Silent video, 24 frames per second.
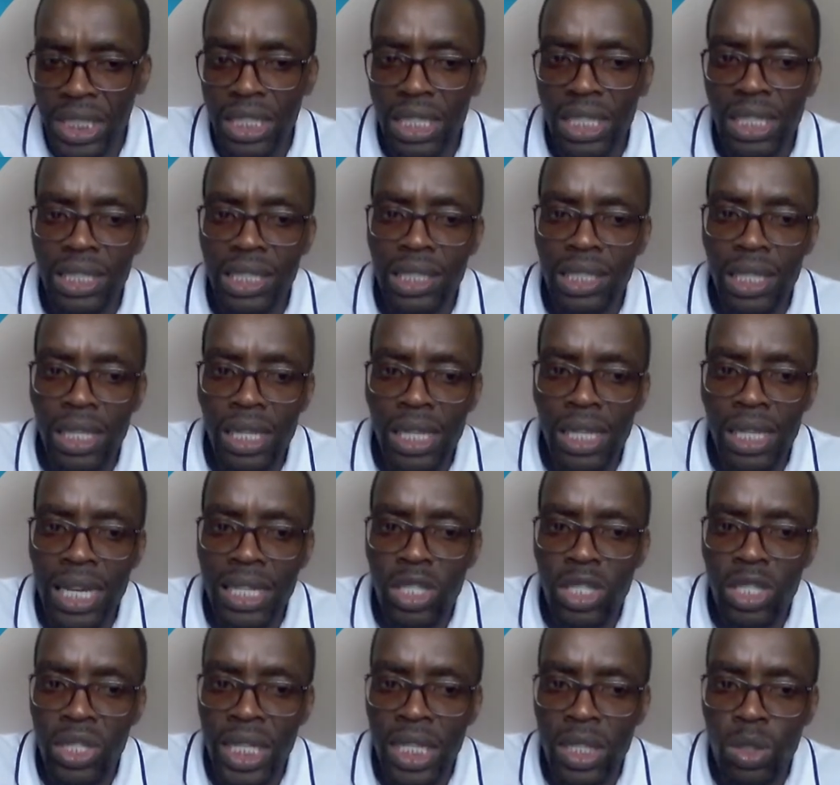It
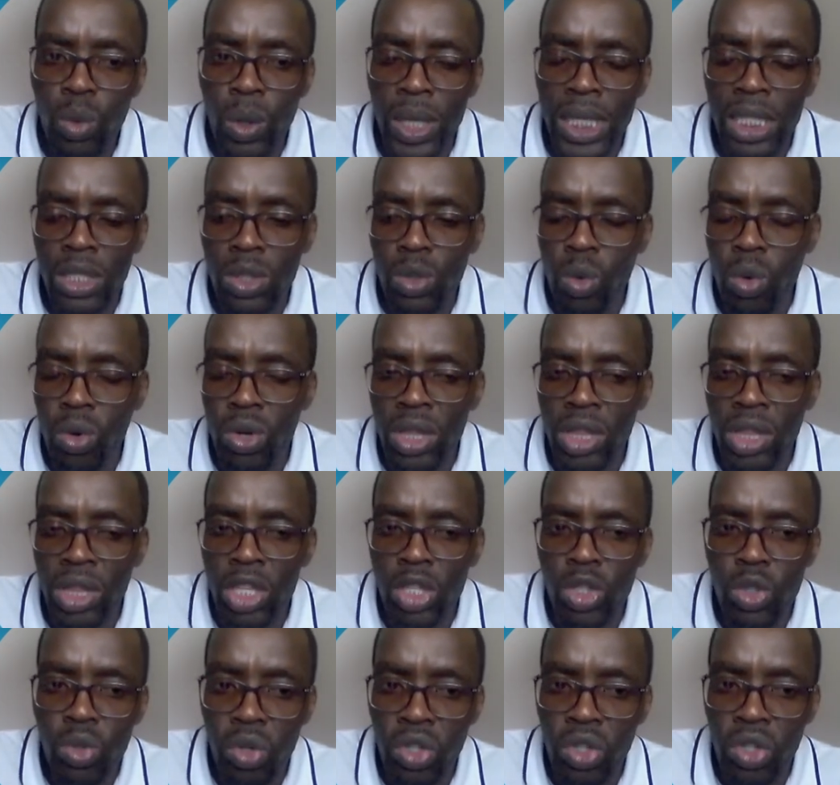illustrates what is called the
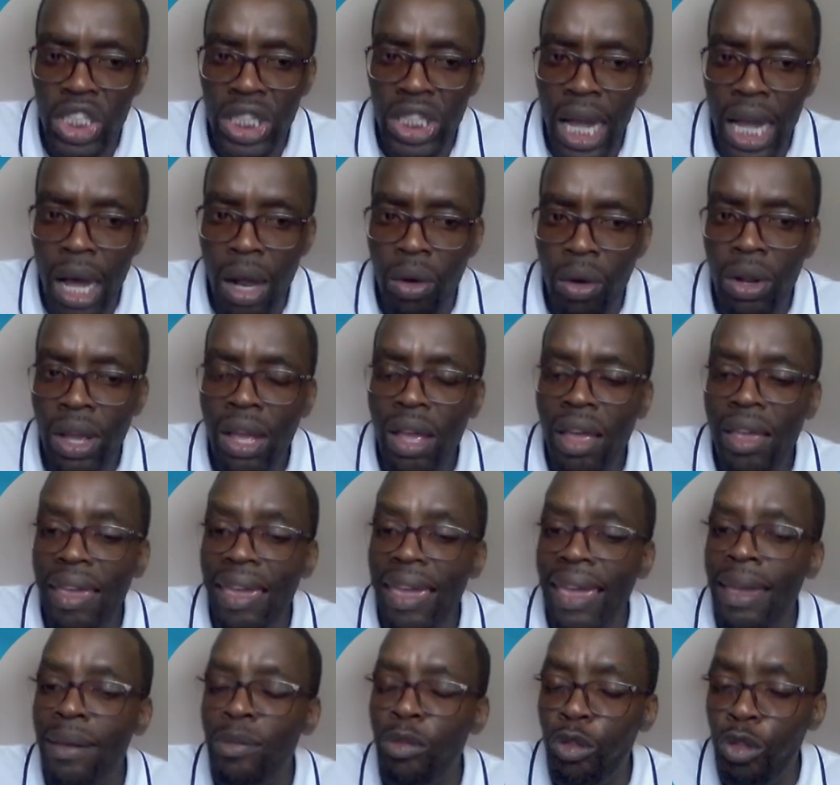social
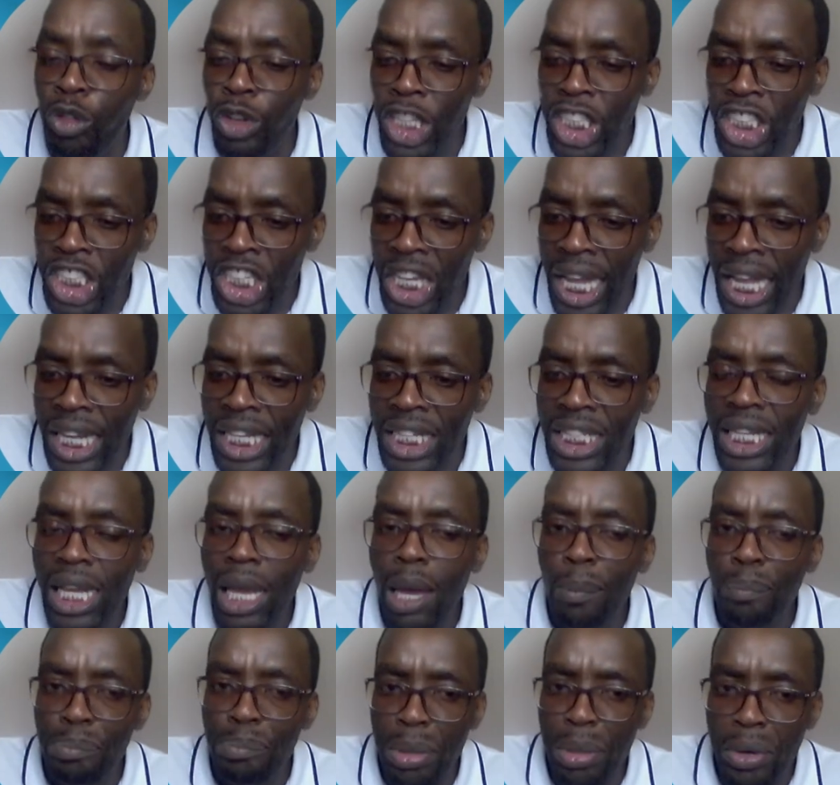efficient
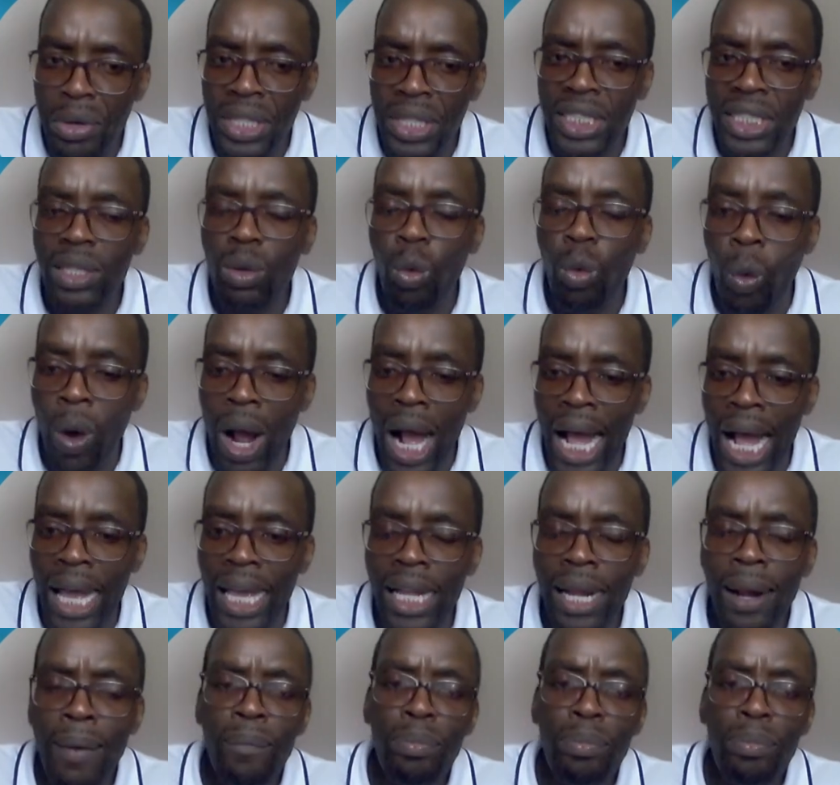point. Why?